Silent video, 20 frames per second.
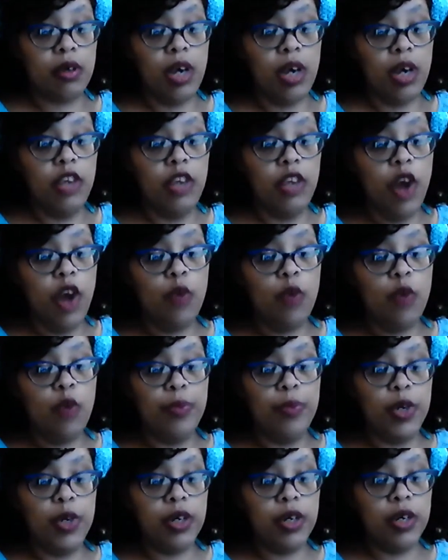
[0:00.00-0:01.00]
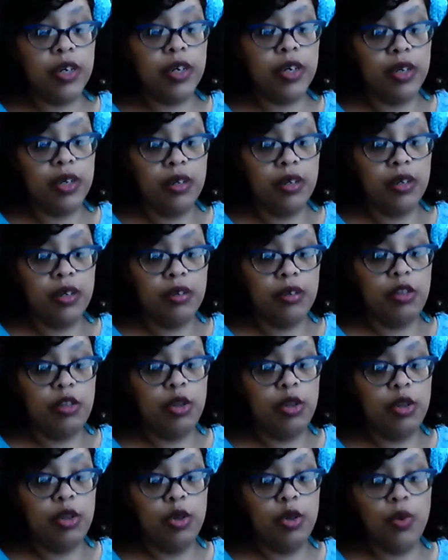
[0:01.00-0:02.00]
notebook
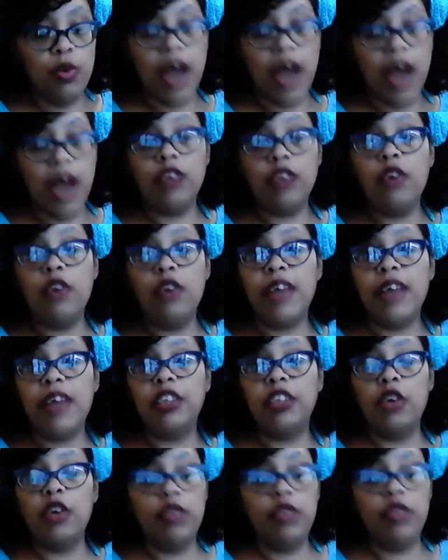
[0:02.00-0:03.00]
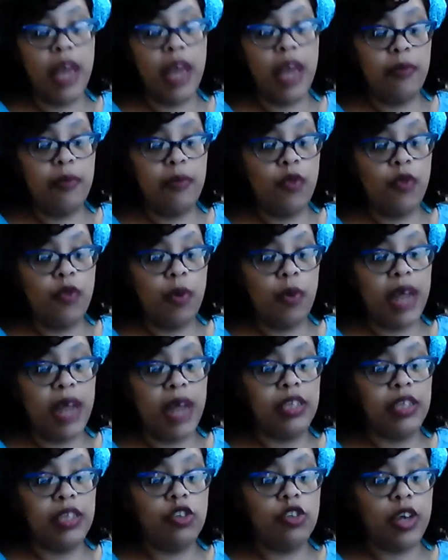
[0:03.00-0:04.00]
to, I don't know if I showed you that before, but I
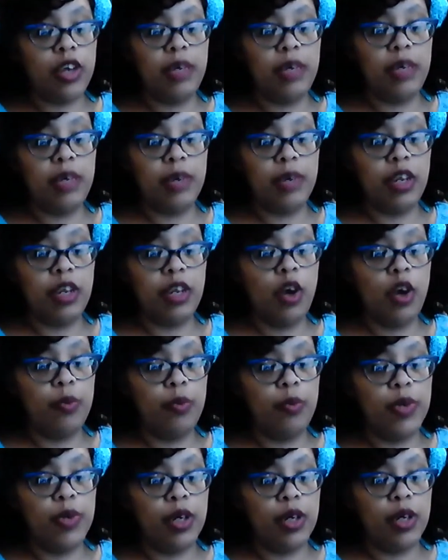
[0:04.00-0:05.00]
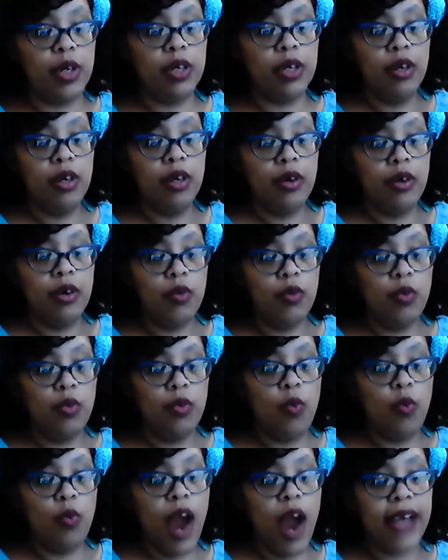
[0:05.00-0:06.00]
did start keeping a notebook
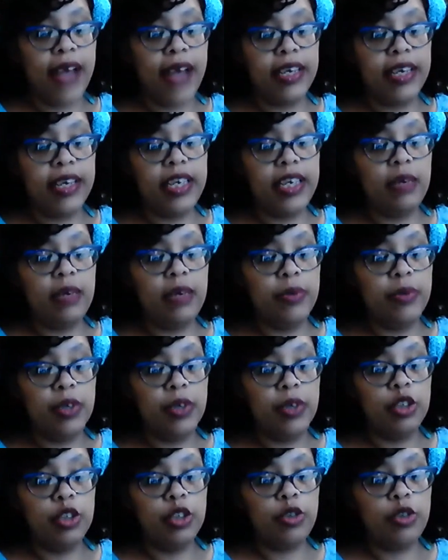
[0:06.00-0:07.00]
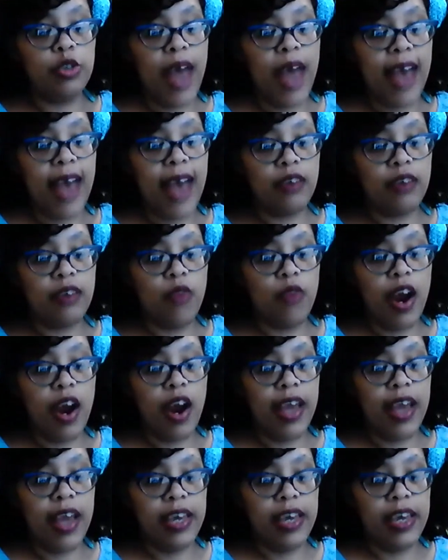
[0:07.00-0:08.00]
where I can keep track of where
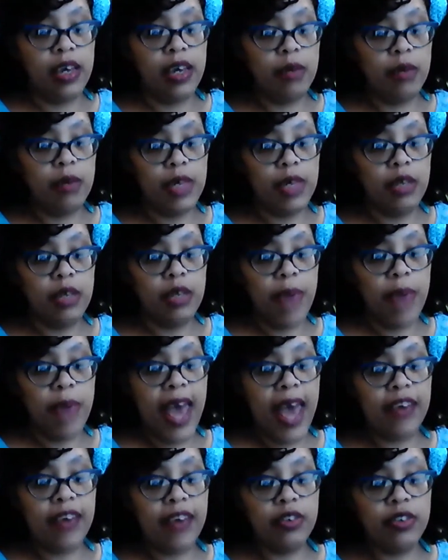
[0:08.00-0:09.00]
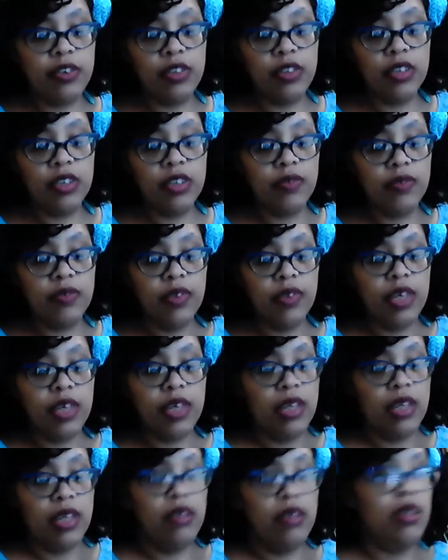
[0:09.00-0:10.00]
I am in the patterns.
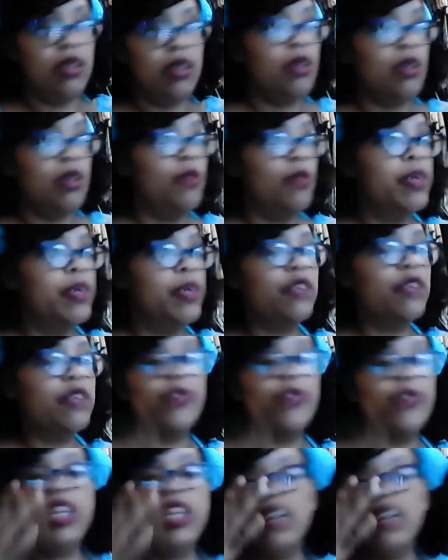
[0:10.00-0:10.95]
Because